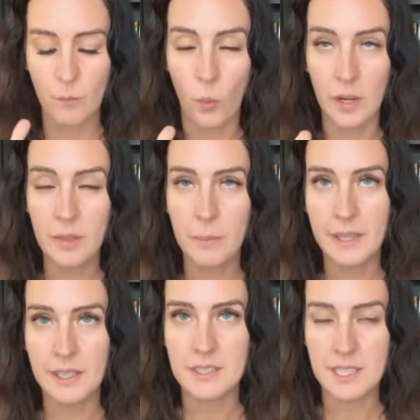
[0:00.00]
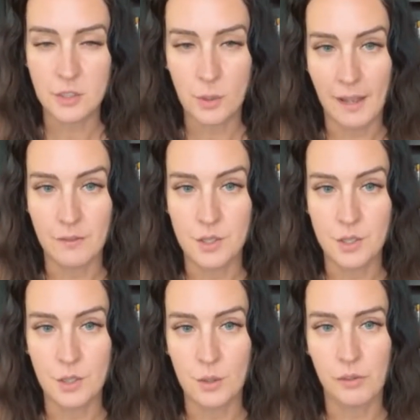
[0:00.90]
one of the biggest things you have to
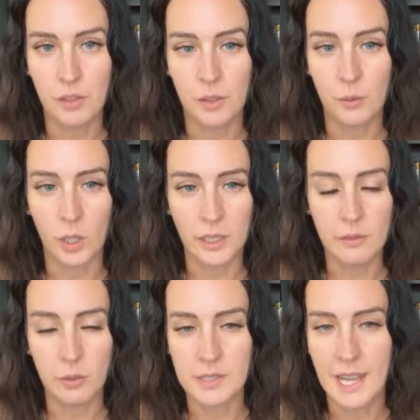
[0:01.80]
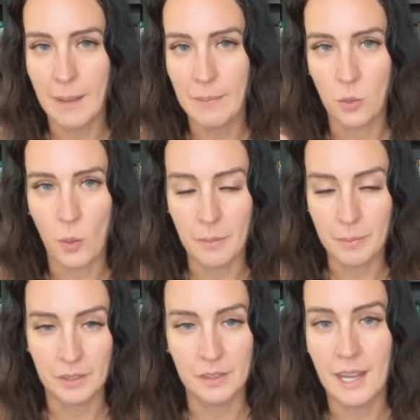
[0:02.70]
do if you're working full time and you want to
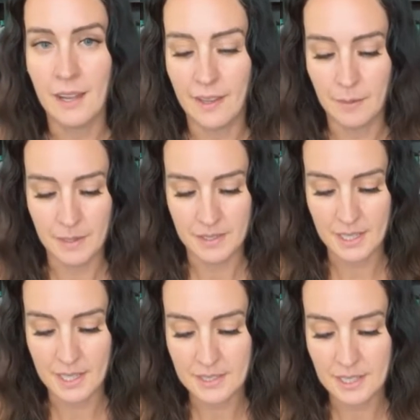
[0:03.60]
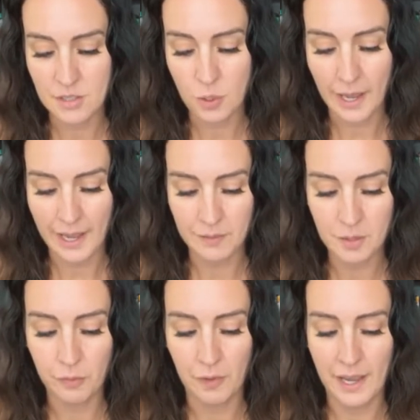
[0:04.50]
build an online business is you have
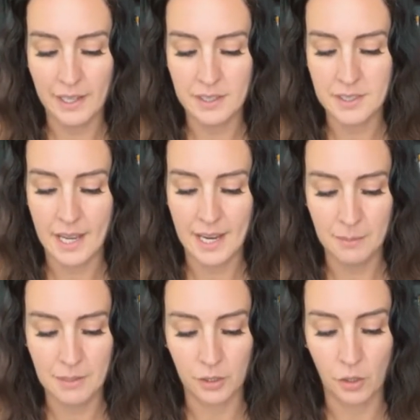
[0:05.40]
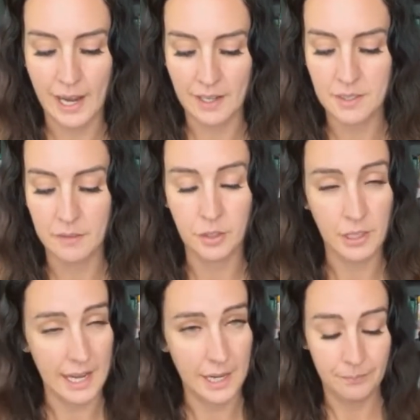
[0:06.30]
to find time in the cracks of your
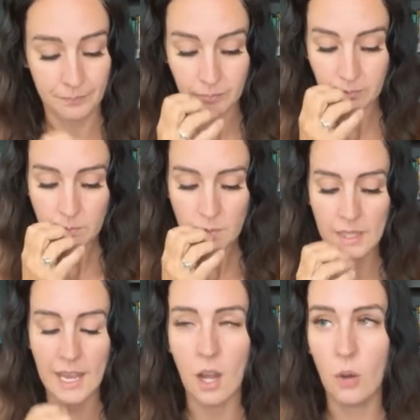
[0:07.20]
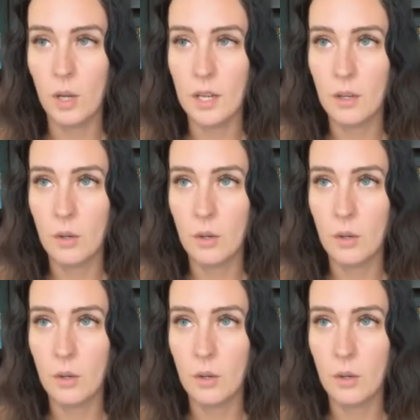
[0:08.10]
day. Now,